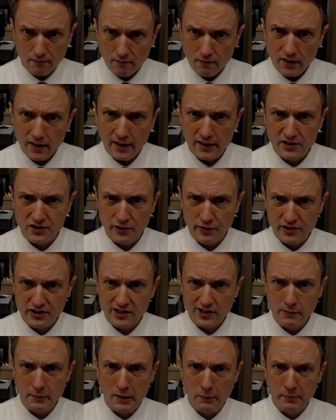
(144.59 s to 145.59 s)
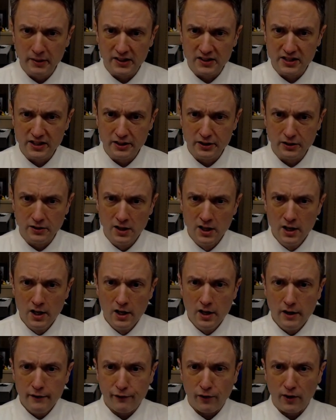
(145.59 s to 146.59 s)
And so this is going to be a big deal
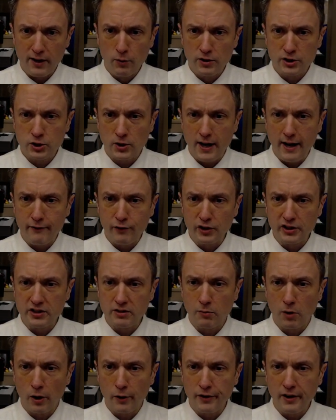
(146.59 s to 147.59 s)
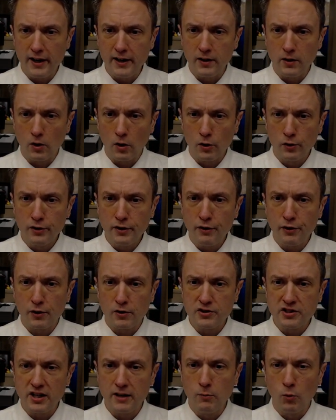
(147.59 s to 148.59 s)
for anyone traveling tomorrow night and early
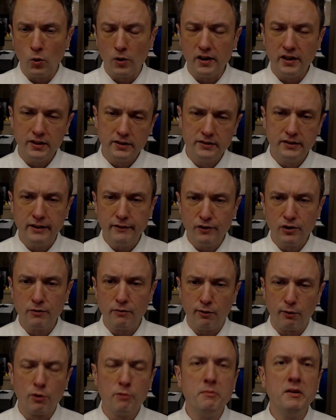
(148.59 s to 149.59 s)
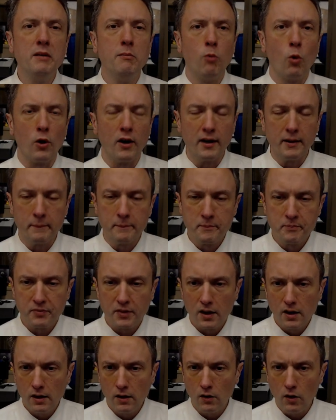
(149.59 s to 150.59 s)
Thursday morning and even through mid-morning
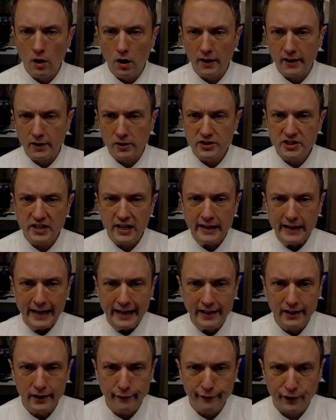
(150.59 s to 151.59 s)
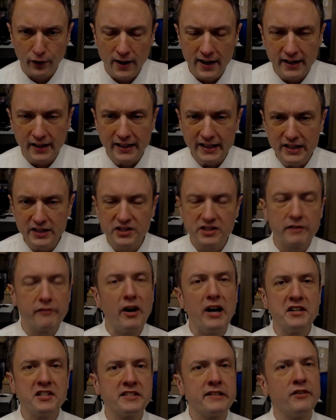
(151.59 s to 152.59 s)
along Interstate 80. If you're heading east of
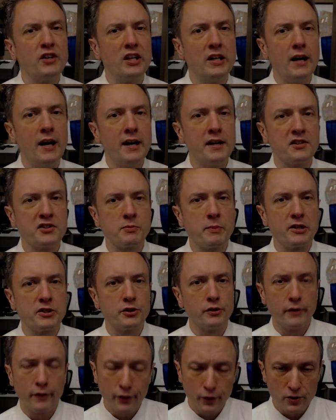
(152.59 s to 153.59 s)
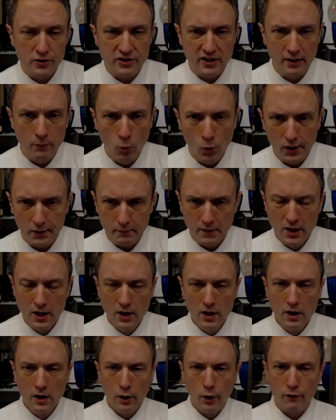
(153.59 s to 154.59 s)
I-79, especially Thursday morning,
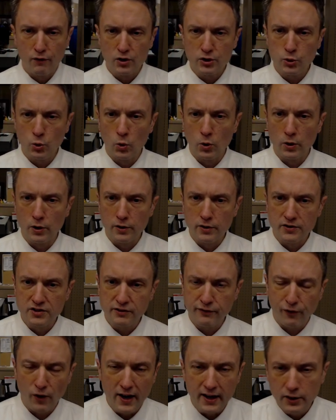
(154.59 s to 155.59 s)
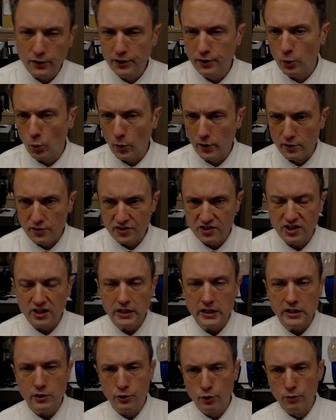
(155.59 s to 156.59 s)
over towards Franklin, Oil
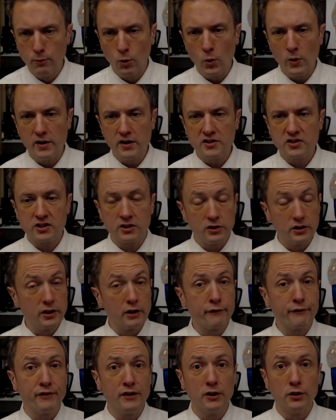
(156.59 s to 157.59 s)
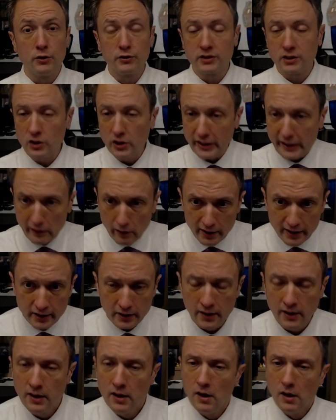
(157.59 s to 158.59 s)
City, Dubois, Clearfield,
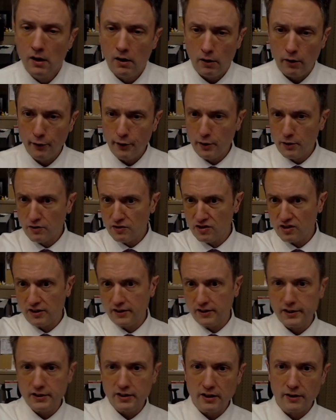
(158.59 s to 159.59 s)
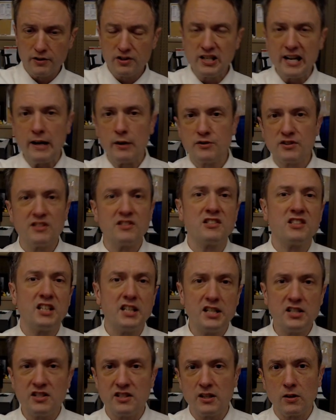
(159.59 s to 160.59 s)
Clarion, all those towns and
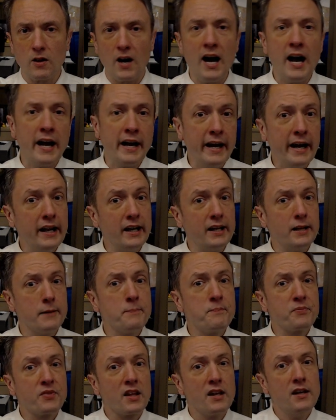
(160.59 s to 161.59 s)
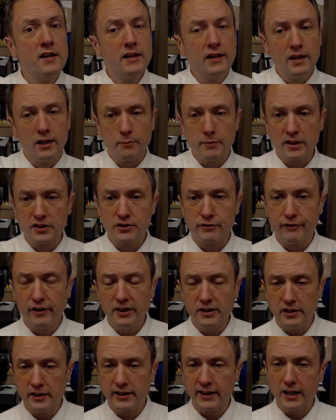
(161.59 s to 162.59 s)
cities near I-80 in
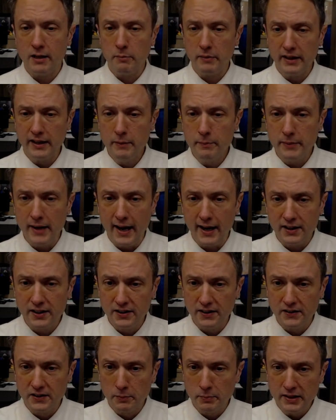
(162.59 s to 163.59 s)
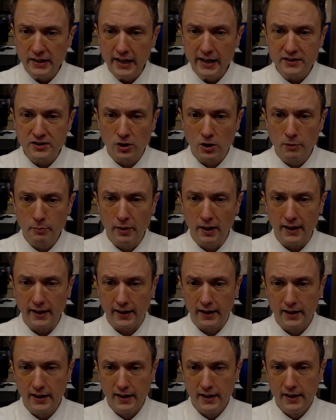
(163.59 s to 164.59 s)
Pennsylvania can be impacted in the PA
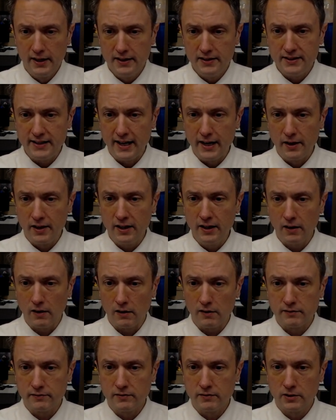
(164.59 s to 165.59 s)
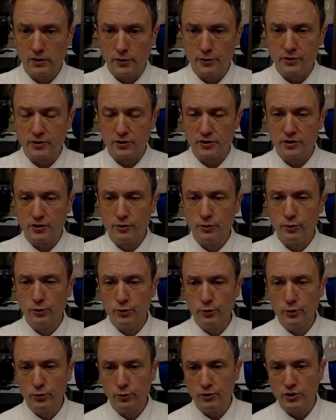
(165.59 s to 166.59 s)
Turnpike down here, closer
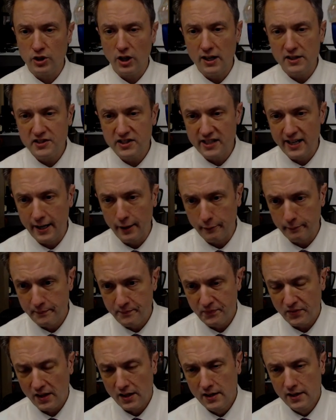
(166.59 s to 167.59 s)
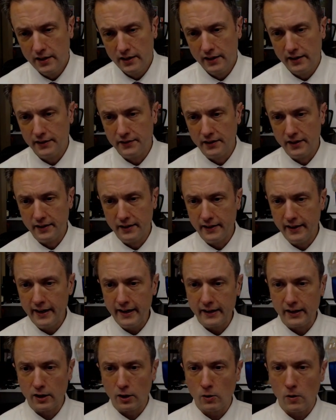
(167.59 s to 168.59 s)
to Johnstown, and then
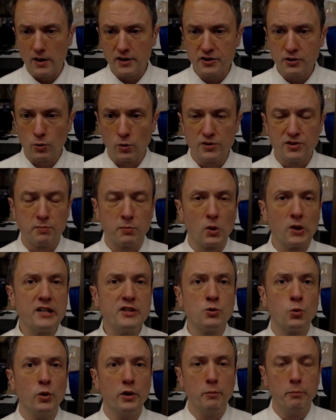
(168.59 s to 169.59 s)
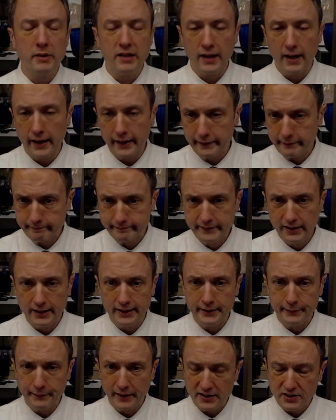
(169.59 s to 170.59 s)
heading across towards Breezewood,
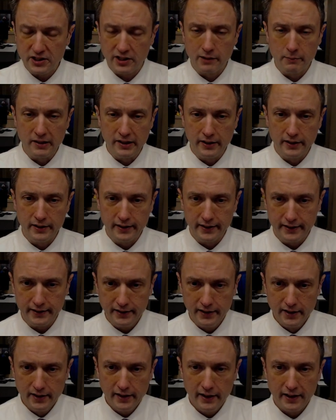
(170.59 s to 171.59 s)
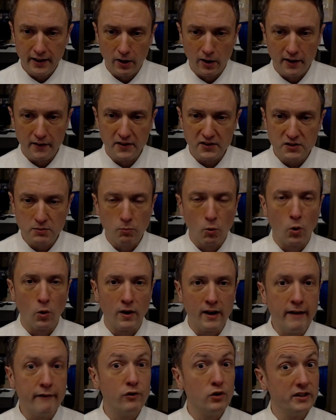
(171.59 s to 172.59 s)
PA. That's going to be an area that's more
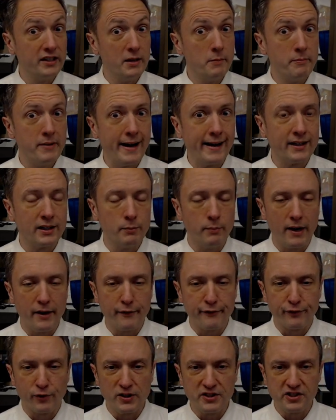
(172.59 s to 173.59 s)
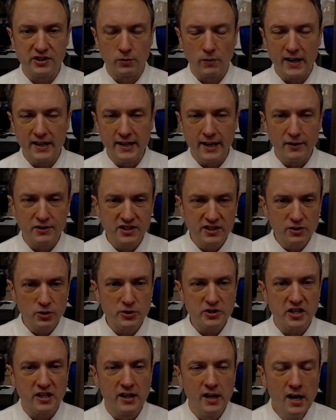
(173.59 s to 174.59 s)
heavily impacted by the freezing rain. Now, it's
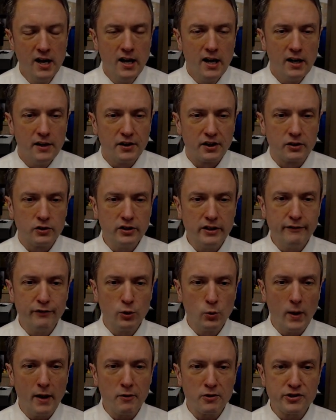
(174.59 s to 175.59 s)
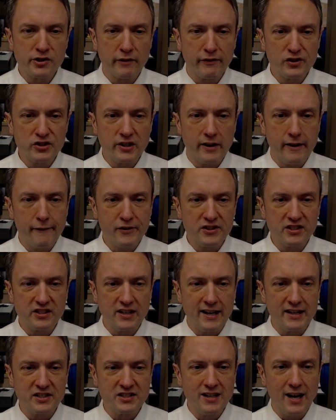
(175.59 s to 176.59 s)
interesting, the Cleveland Weather Service office
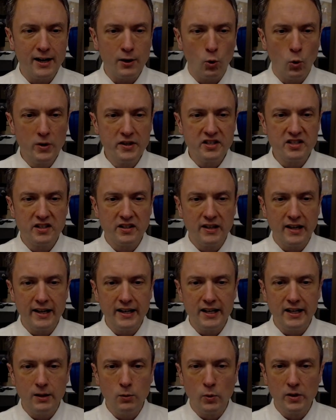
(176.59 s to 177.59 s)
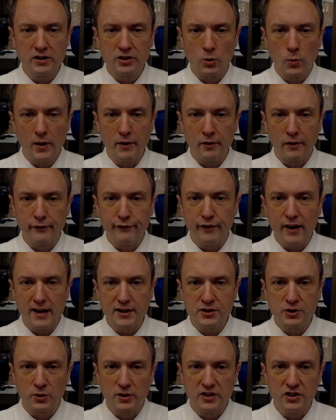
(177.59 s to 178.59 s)
has not hoisted any winter weather
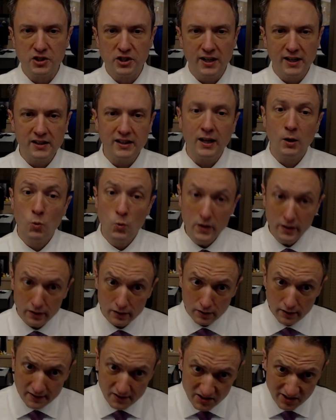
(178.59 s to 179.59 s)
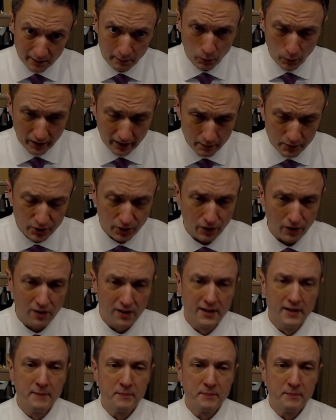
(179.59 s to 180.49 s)
advisories yet. They will at some point, I'm sure.